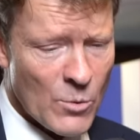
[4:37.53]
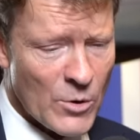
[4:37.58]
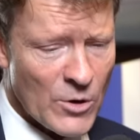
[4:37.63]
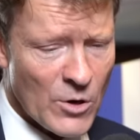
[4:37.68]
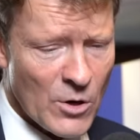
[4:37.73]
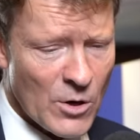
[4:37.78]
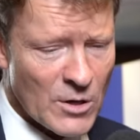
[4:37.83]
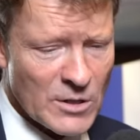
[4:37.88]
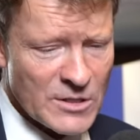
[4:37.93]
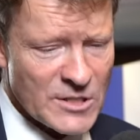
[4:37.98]
we're
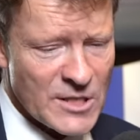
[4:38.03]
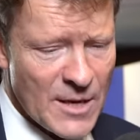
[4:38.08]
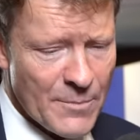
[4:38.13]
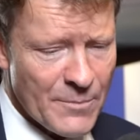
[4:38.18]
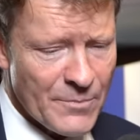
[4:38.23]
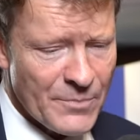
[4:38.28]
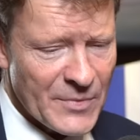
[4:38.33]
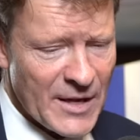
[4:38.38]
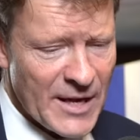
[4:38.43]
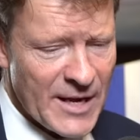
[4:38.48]
not
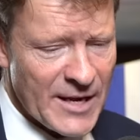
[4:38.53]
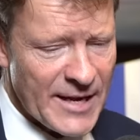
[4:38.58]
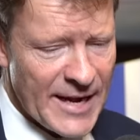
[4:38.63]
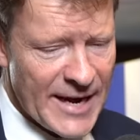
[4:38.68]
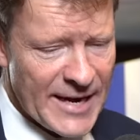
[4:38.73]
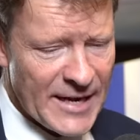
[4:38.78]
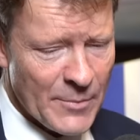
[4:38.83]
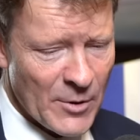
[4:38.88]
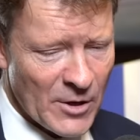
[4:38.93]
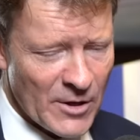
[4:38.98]
um, kidding
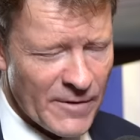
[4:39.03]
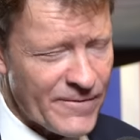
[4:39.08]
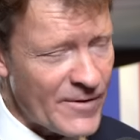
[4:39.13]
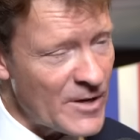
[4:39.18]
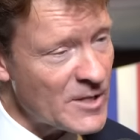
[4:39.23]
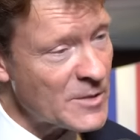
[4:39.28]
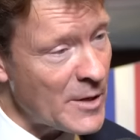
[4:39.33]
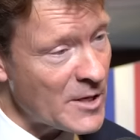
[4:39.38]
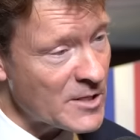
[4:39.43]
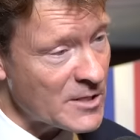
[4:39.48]
anybody.
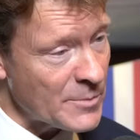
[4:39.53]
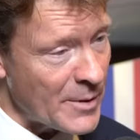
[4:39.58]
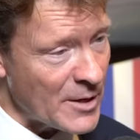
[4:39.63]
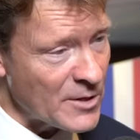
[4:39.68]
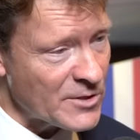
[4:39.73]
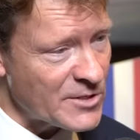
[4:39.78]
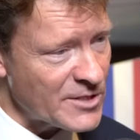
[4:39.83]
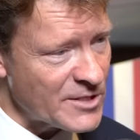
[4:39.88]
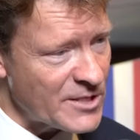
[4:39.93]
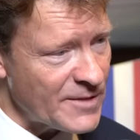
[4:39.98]
First past the
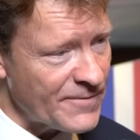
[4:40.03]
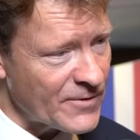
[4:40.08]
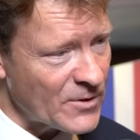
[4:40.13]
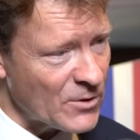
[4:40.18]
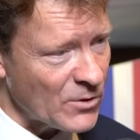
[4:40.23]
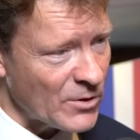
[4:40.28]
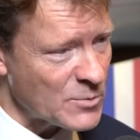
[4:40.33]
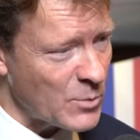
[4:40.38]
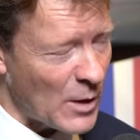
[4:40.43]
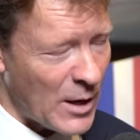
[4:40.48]
post is
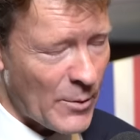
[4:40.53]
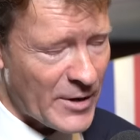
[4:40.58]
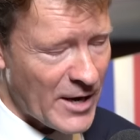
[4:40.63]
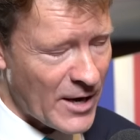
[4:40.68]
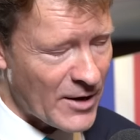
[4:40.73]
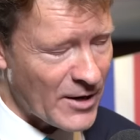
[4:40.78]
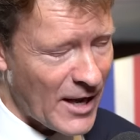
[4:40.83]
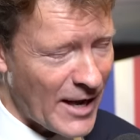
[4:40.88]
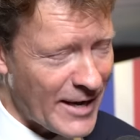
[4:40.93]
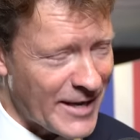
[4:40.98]
difficult. It's why we
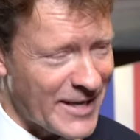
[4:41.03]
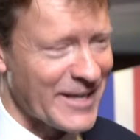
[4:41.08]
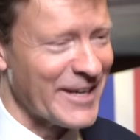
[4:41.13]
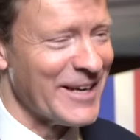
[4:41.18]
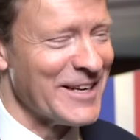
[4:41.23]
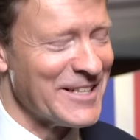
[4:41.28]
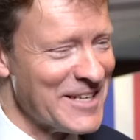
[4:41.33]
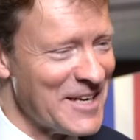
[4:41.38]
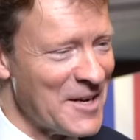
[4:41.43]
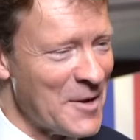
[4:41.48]
don't like
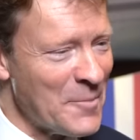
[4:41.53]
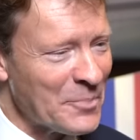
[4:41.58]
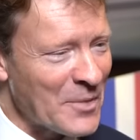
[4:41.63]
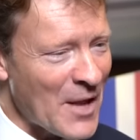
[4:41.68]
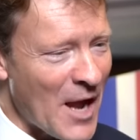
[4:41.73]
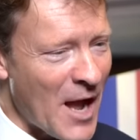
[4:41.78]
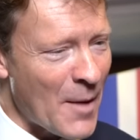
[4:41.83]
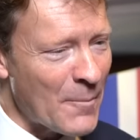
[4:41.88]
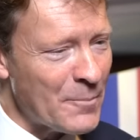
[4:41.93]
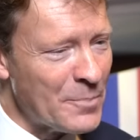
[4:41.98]
it.
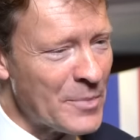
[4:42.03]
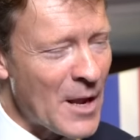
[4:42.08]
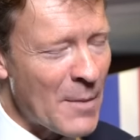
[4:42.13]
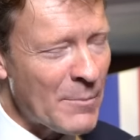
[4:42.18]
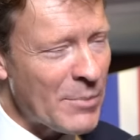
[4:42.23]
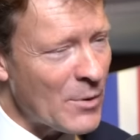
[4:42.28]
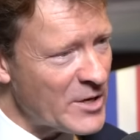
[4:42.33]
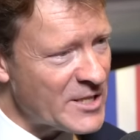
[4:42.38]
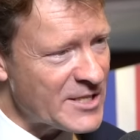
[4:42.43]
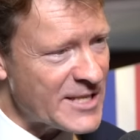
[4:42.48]
Um,
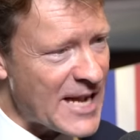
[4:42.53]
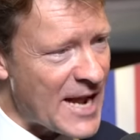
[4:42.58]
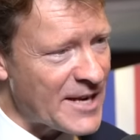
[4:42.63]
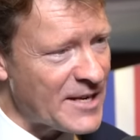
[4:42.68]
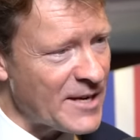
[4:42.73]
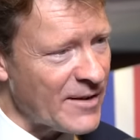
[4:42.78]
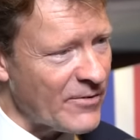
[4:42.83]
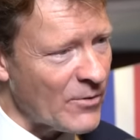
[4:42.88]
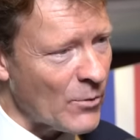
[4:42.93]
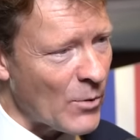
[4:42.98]
but we
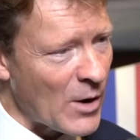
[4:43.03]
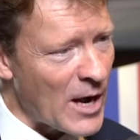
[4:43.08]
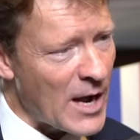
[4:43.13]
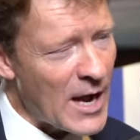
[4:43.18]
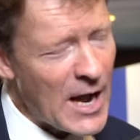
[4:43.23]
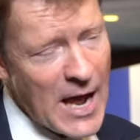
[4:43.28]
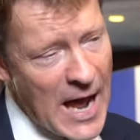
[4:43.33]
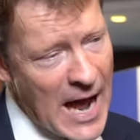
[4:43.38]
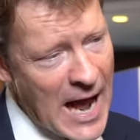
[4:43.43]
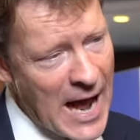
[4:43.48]
stand
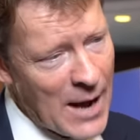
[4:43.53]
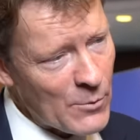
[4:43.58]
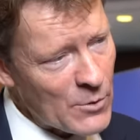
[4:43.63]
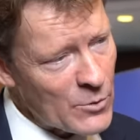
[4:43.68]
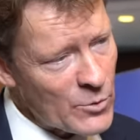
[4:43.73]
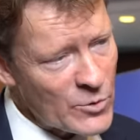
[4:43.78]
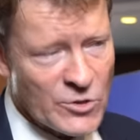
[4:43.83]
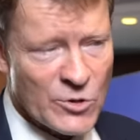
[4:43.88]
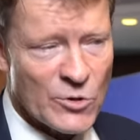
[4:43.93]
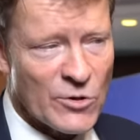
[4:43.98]
everywhere, and we
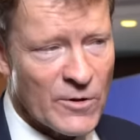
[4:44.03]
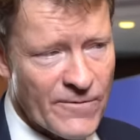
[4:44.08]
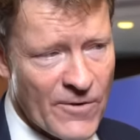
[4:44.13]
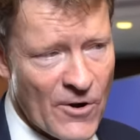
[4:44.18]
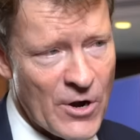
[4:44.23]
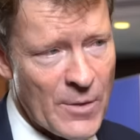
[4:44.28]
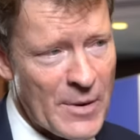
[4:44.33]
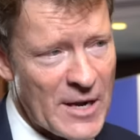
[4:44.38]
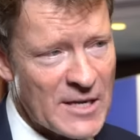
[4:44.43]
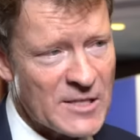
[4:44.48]
will do the
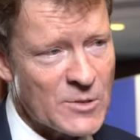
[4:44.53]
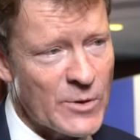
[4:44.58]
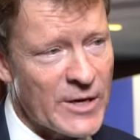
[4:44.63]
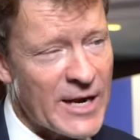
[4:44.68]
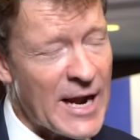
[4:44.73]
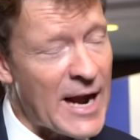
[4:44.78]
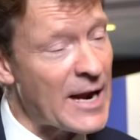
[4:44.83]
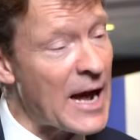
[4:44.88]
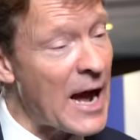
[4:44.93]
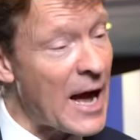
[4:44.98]
very best we
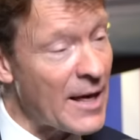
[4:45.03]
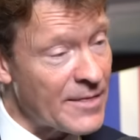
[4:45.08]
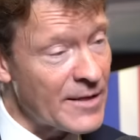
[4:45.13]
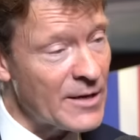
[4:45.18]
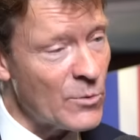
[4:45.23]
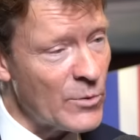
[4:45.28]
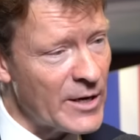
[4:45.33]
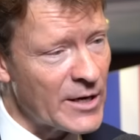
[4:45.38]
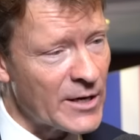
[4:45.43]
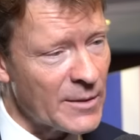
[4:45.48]
can. I
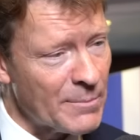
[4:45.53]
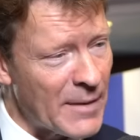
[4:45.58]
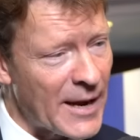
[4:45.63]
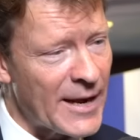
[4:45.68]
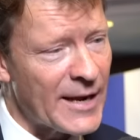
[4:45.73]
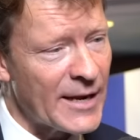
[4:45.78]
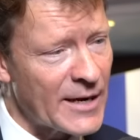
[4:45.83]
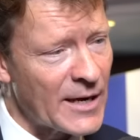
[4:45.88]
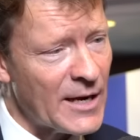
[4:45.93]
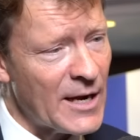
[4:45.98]
think we can
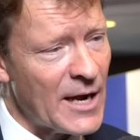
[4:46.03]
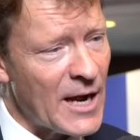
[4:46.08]
make